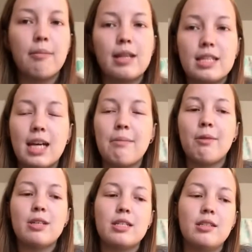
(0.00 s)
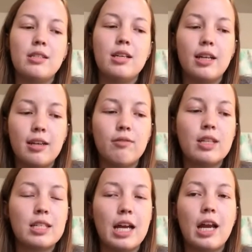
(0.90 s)
By the time I was studying
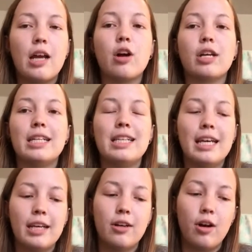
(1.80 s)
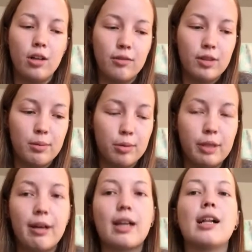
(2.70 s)
for this, I had already taken all of the
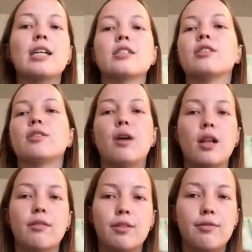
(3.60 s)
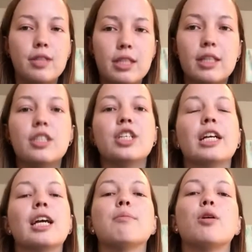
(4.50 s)
prereq classes, so all of the physics,
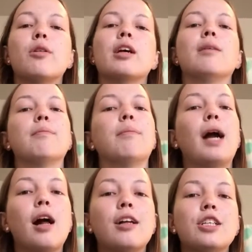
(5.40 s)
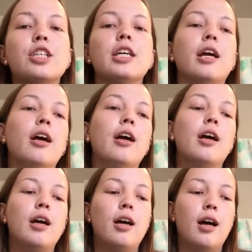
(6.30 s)
Gen Chem, OChem, biology.
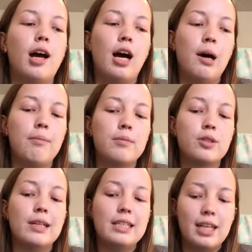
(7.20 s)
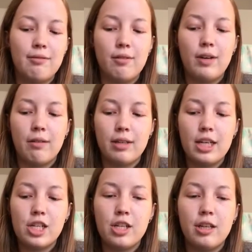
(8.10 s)
So I did have a
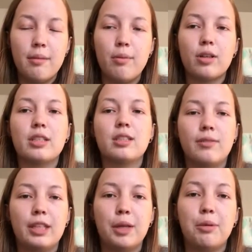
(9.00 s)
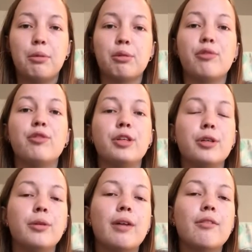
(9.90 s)
foundation, and the books definitely helped me
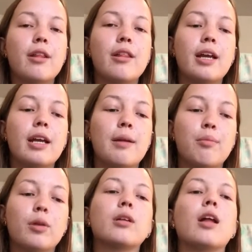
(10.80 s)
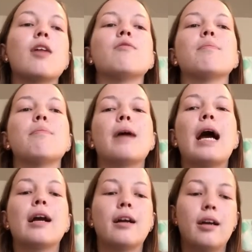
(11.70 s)
review everything and bring a lot of it
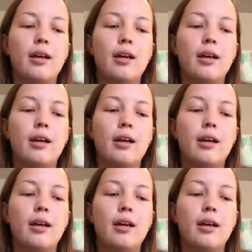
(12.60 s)
back.